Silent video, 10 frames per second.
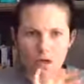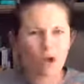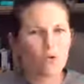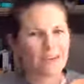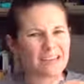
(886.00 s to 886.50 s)

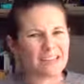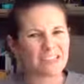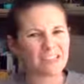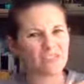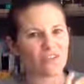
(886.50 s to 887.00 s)
oh, it
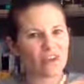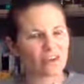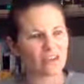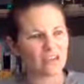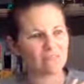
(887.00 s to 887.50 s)
is
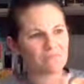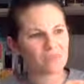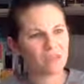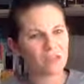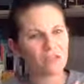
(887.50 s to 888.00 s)
very,
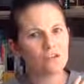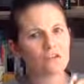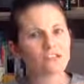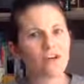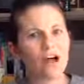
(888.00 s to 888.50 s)
you can
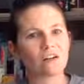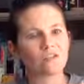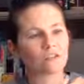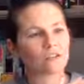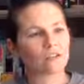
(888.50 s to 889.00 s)
tell how it
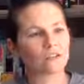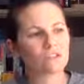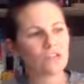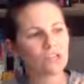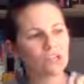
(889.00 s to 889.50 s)
feels on your
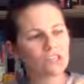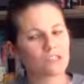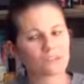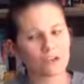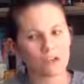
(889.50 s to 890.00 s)
skin. It is
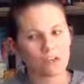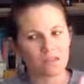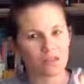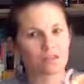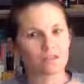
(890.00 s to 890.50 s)
very
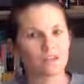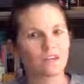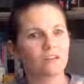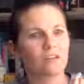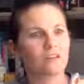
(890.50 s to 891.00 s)
thick, like
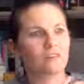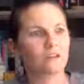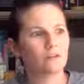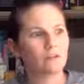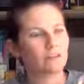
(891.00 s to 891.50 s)

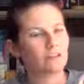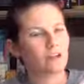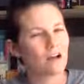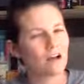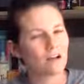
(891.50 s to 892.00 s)
vetiver, but
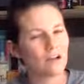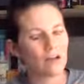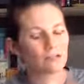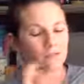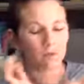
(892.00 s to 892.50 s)
not
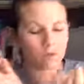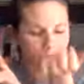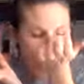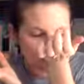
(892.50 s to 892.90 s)
as much.